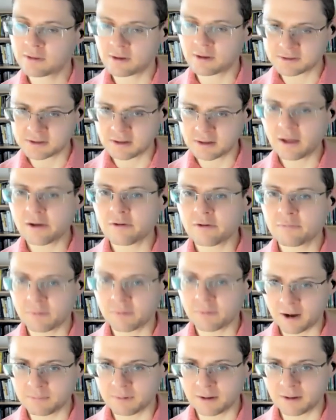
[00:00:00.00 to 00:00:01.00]
there's a lot of
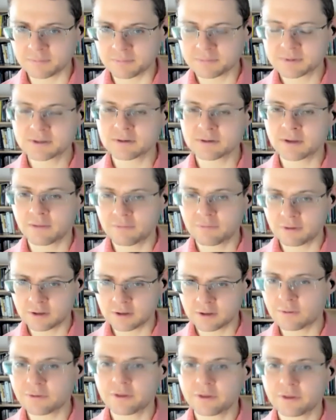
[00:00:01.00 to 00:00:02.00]
problems if you
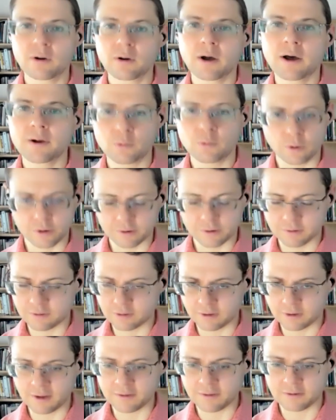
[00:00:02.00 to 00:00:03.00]
don't know how to work
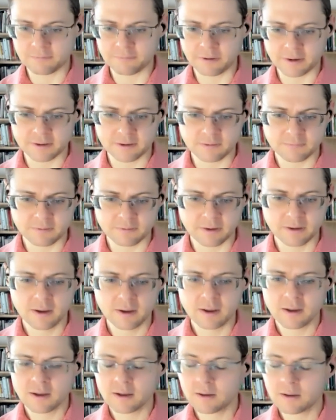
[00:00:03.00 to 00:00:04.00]
together effectively.
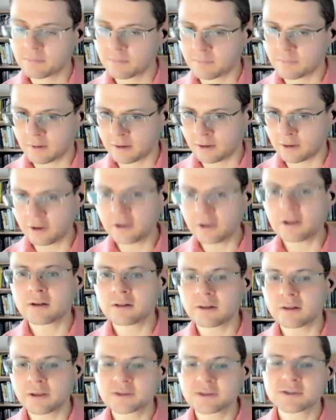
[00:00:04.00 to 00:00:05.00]
You need
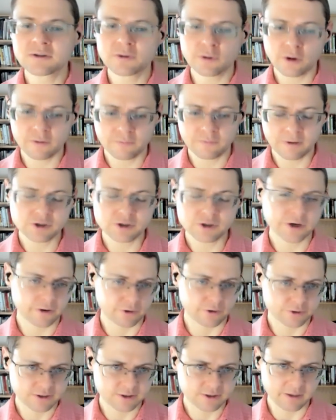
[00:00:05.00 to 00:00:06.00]
at least two of each on
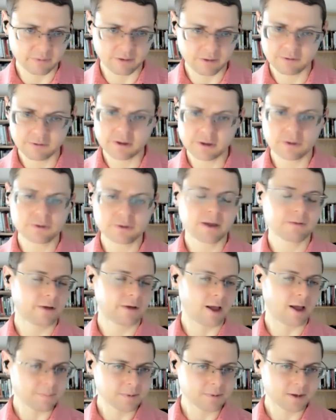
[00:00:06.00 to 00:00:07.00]
your team. If you don't have
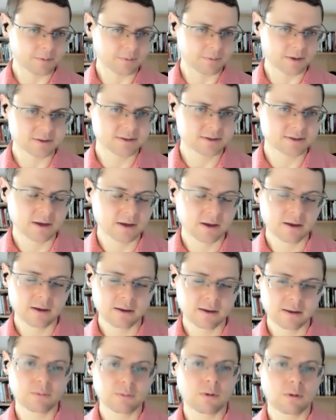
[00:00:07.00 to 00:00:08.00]
optimists,
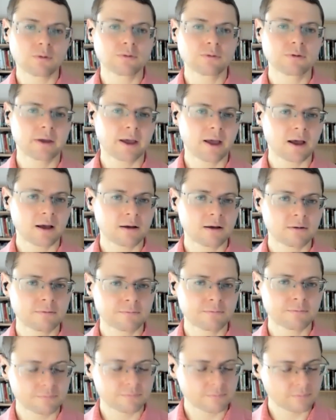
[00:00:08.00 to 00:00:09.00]
you won't have
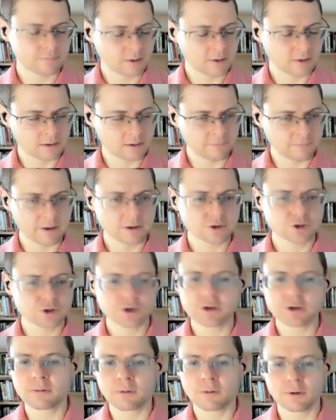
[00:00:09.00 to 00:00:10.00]

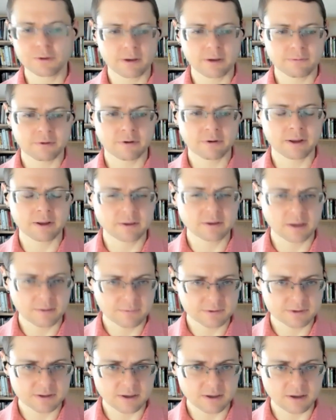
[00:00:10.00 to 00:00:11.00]
innovation, you won't have
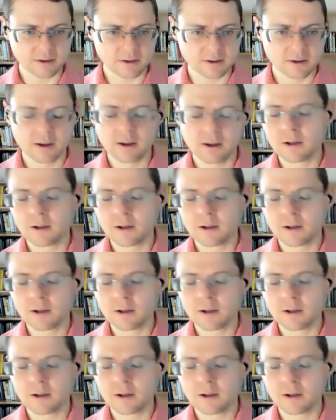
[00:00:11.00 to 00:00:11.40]
creativity.